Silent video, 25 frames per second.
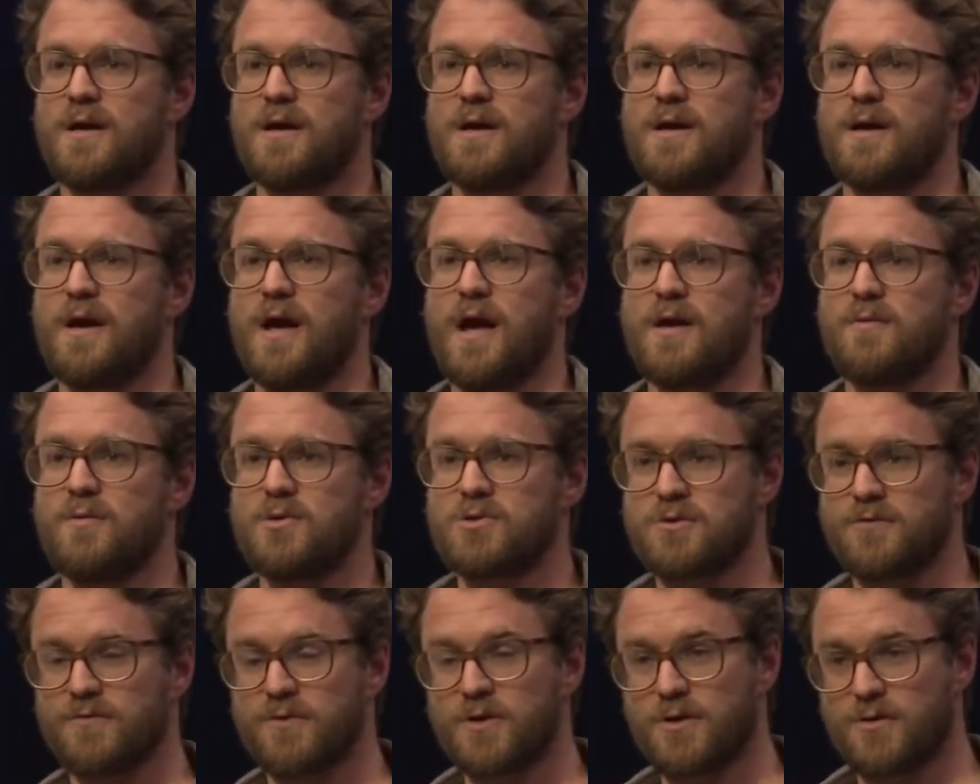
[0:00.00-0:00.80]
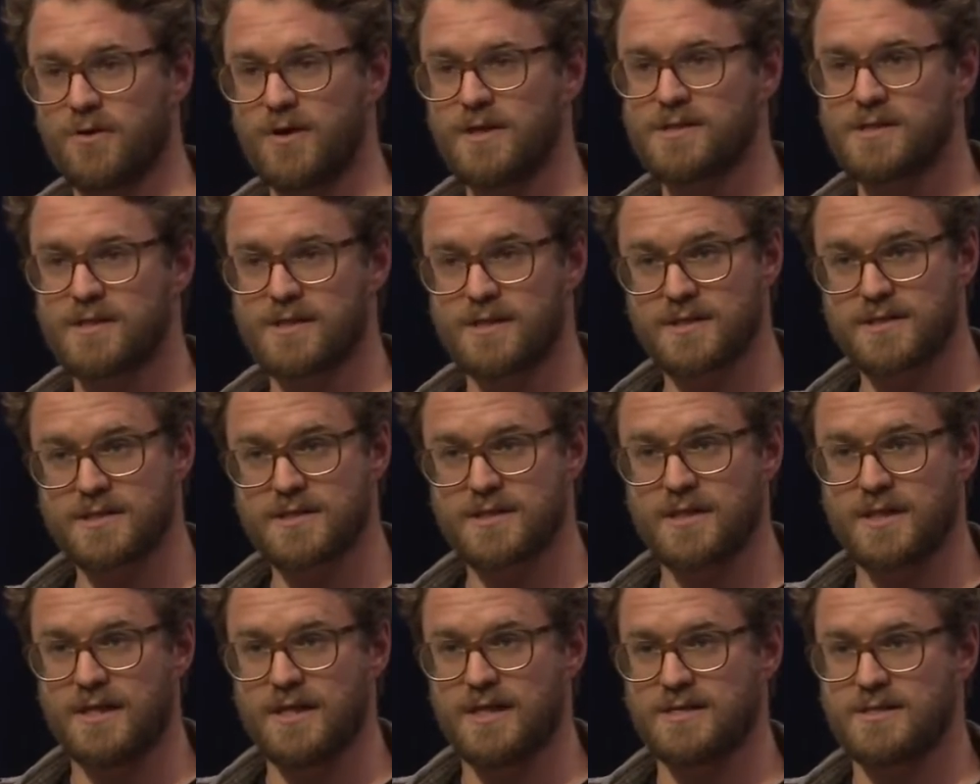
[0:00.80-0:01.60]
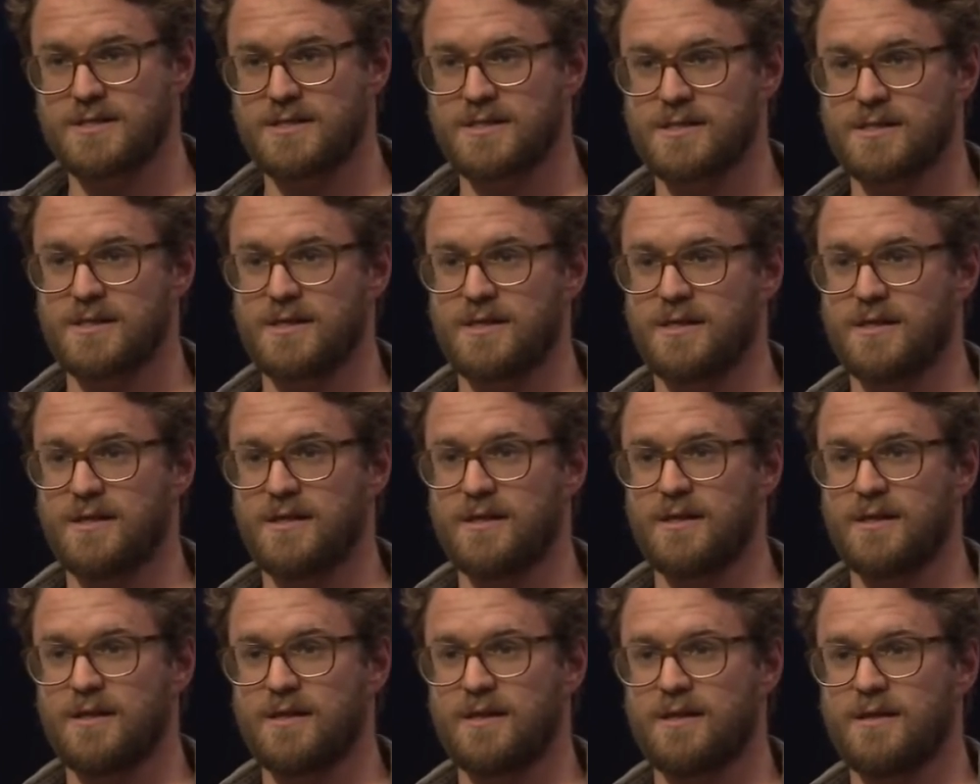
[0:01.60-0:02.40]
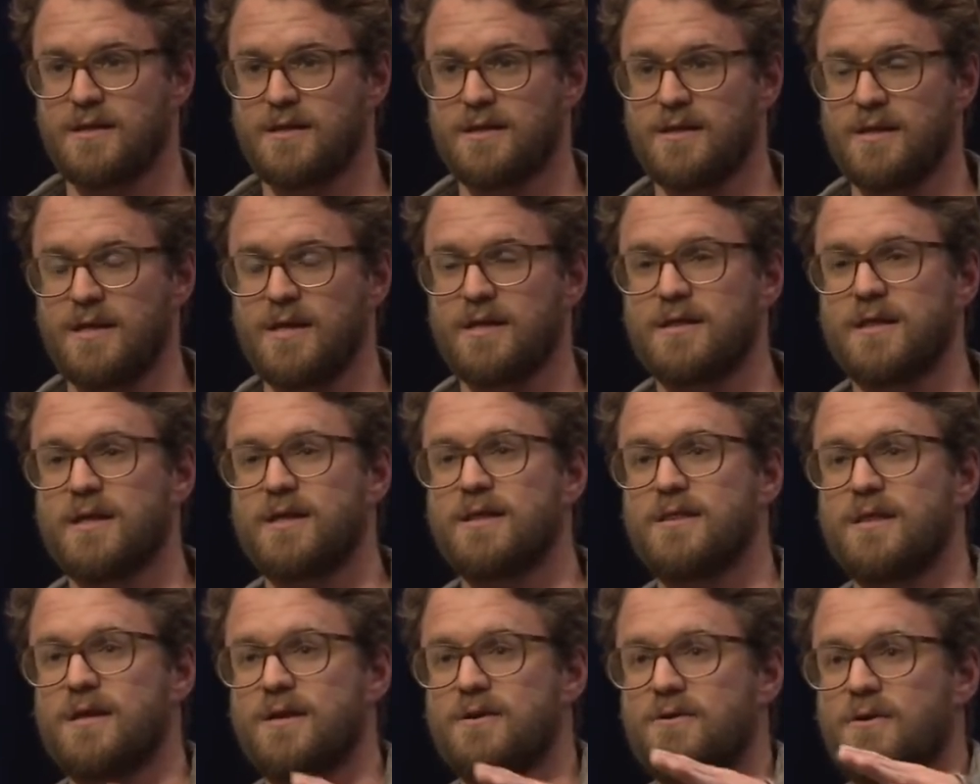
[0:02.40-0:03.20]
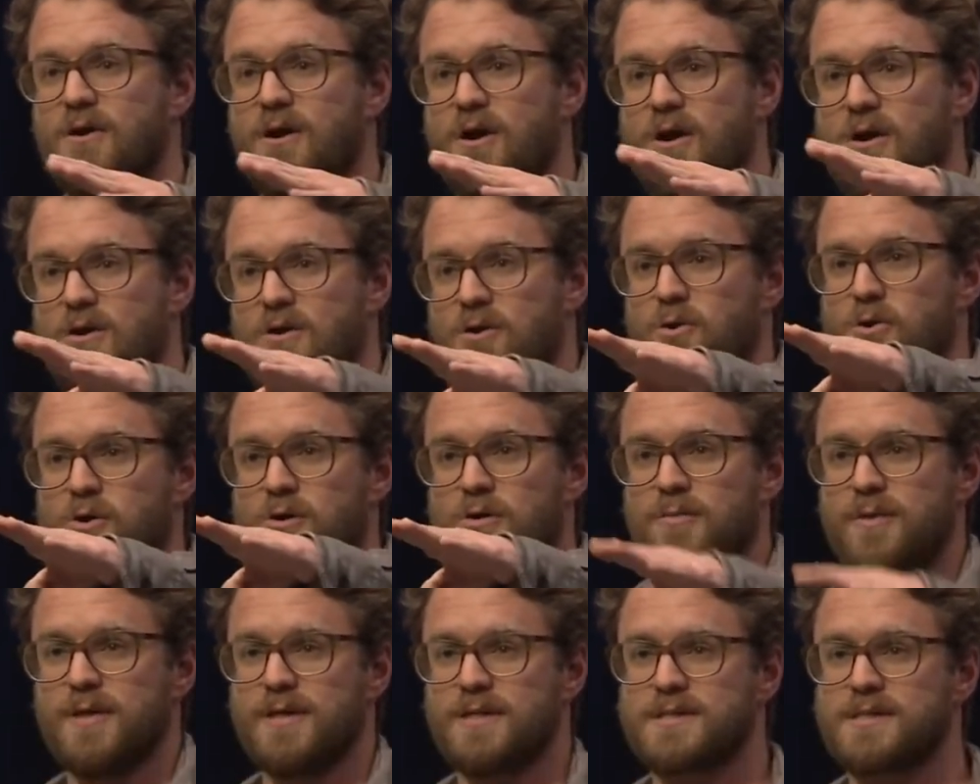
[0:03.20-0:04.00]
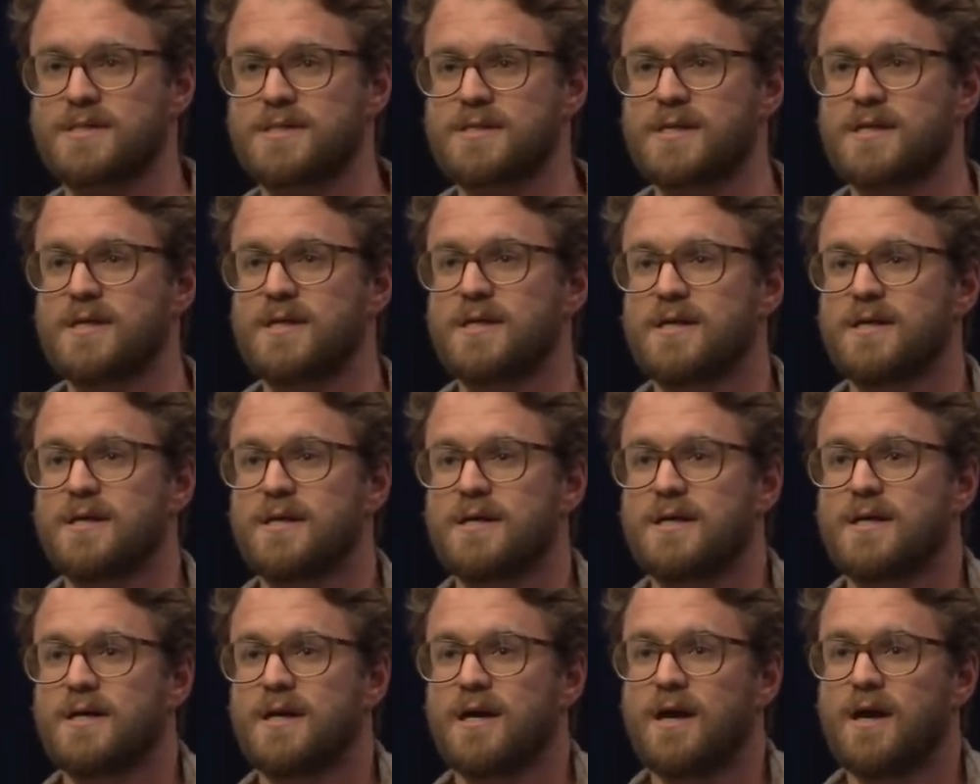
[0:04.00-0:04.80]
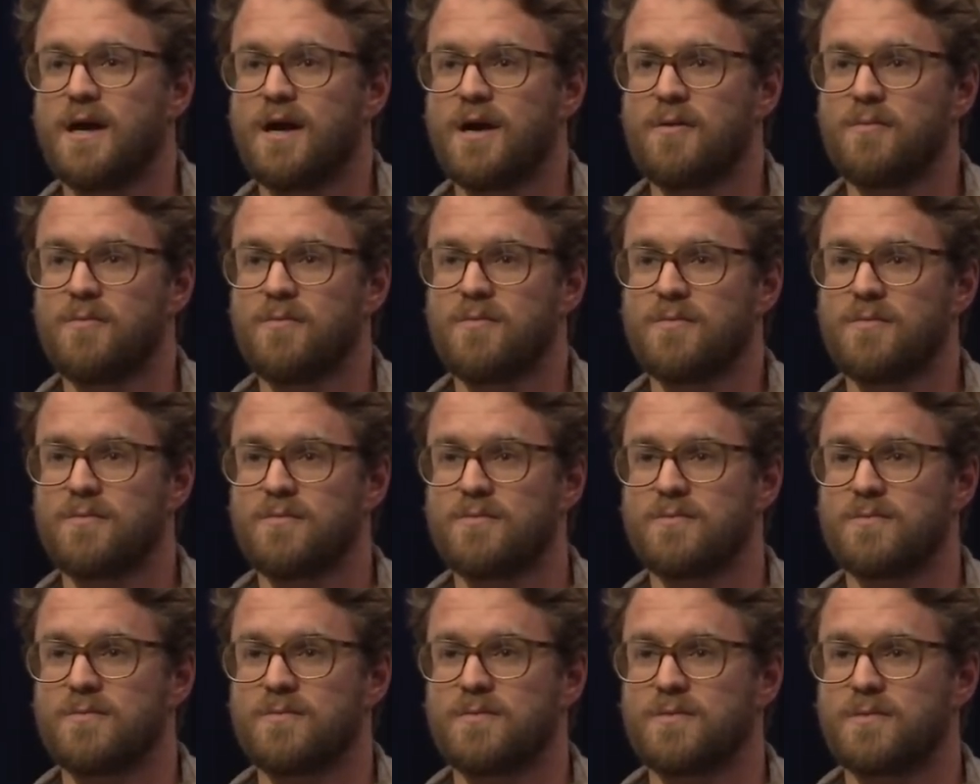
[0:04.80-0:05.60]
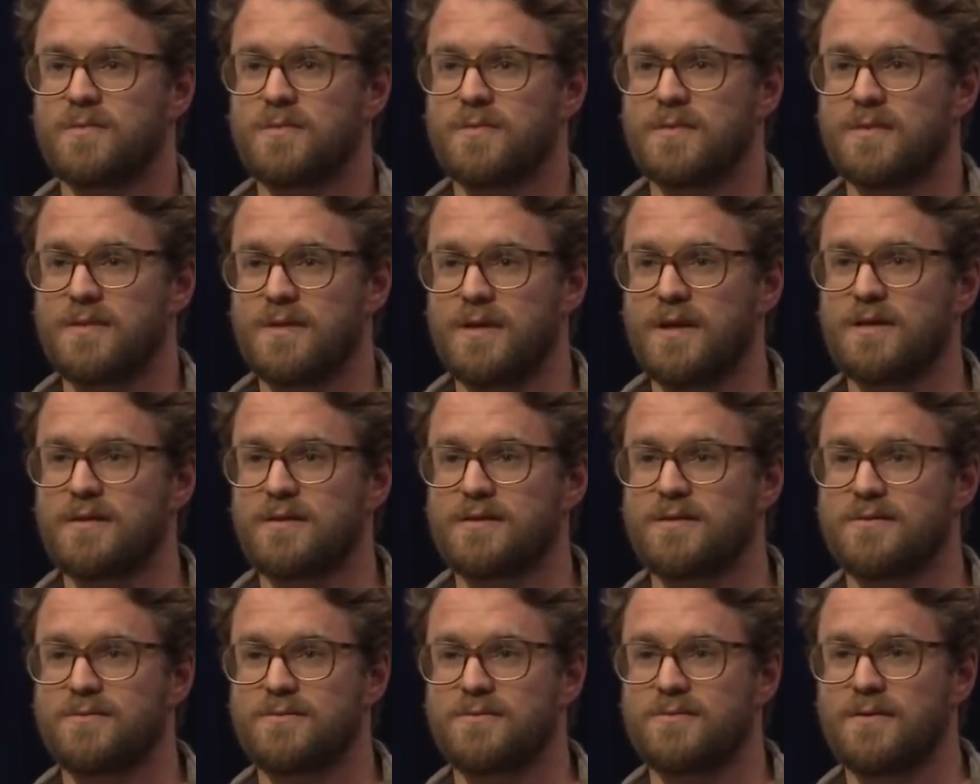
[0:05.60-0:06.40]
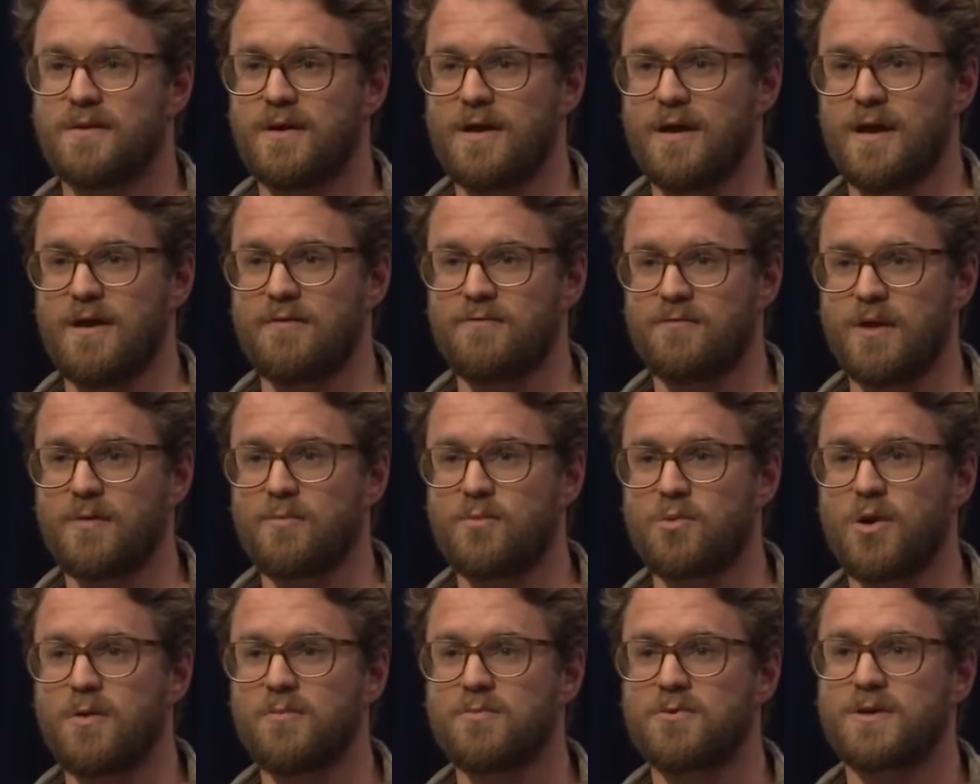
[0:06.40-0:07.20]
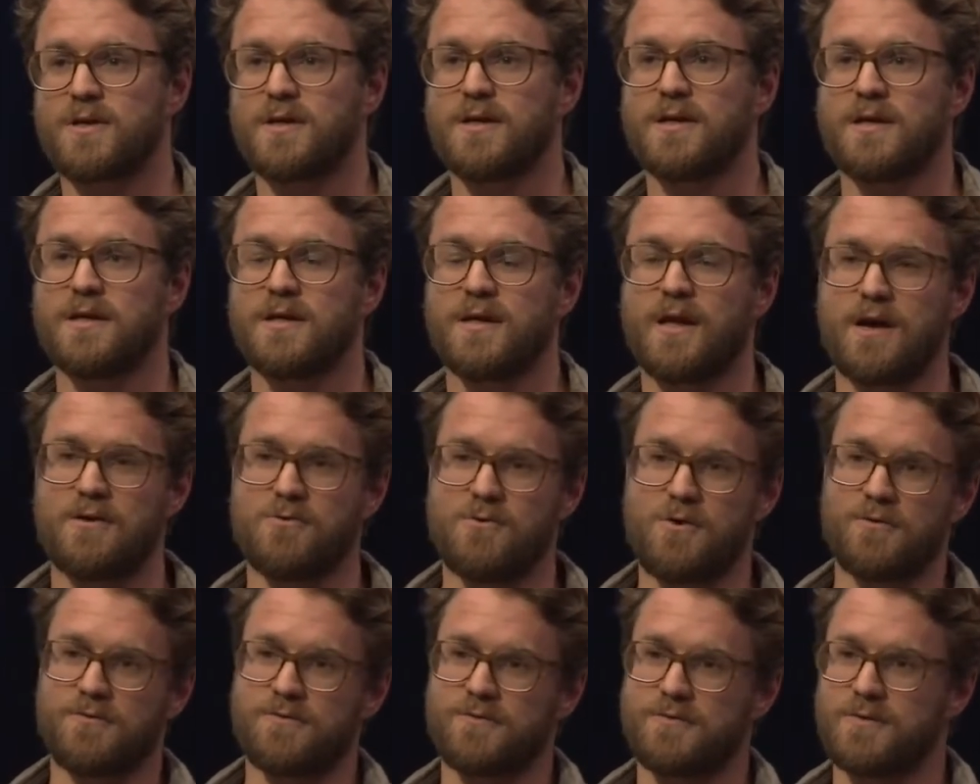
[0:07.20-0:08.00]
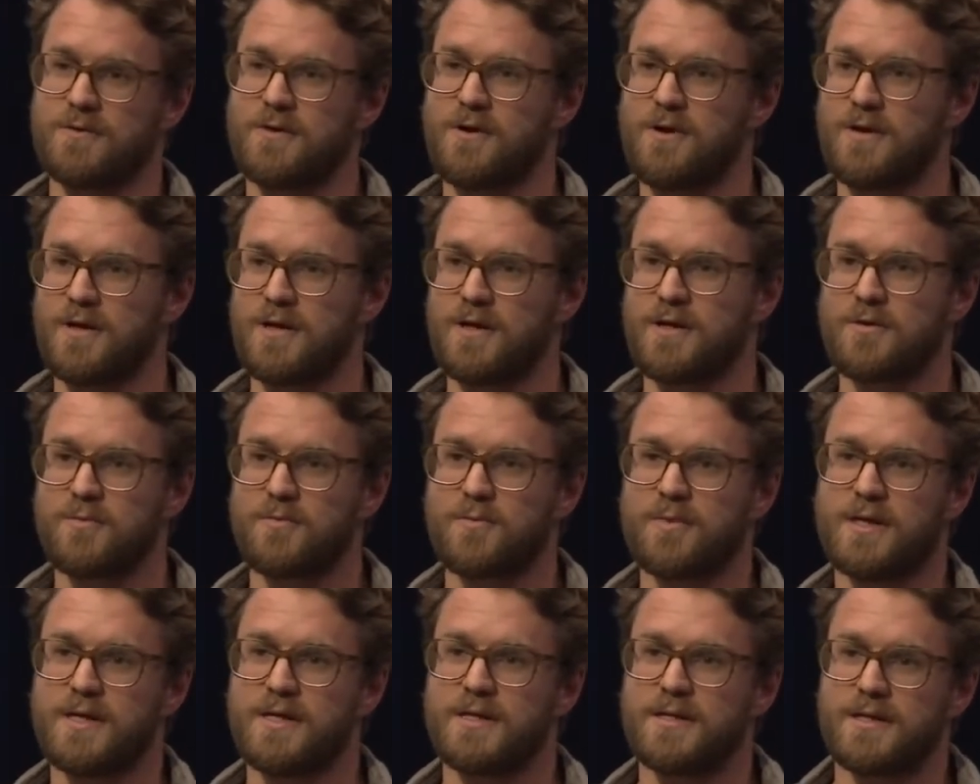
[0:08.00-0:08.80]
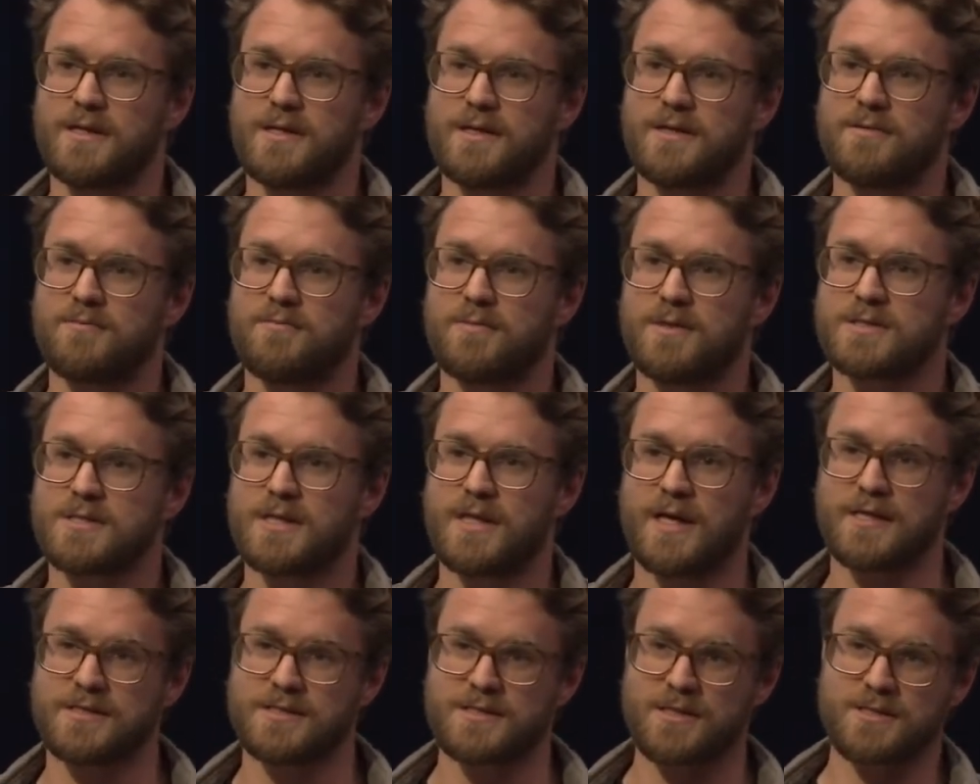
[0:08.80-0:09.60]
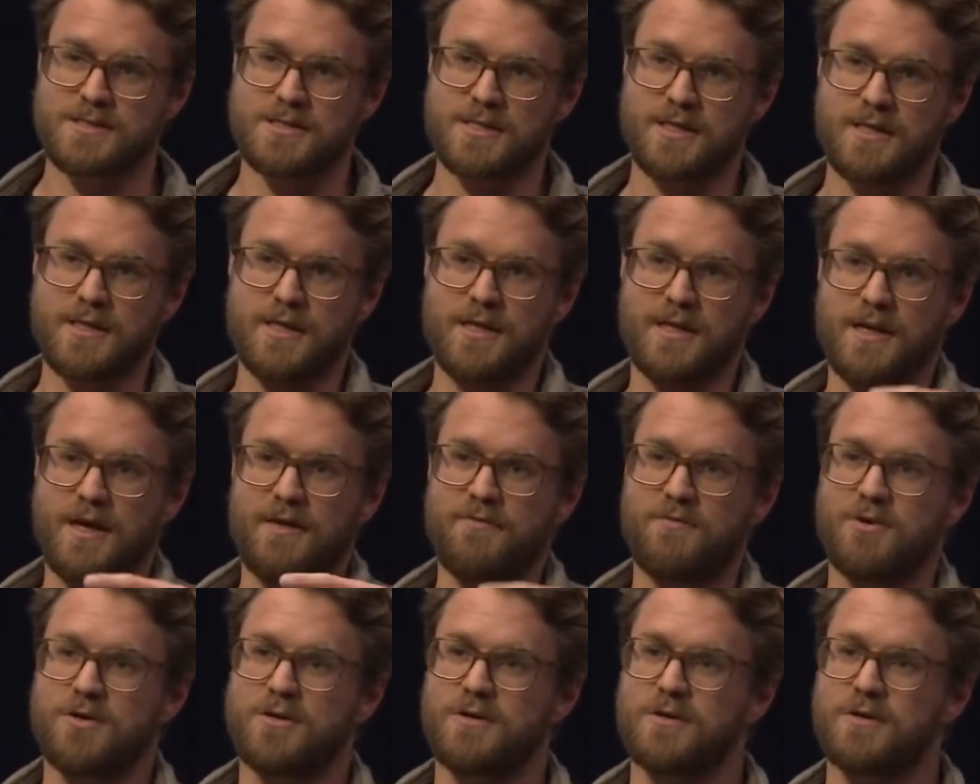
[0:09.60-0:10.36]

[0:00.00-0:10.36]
how much of a coincidence is uh, that that there are orbits um, that have that property, and how often are they completely misaligned such that they never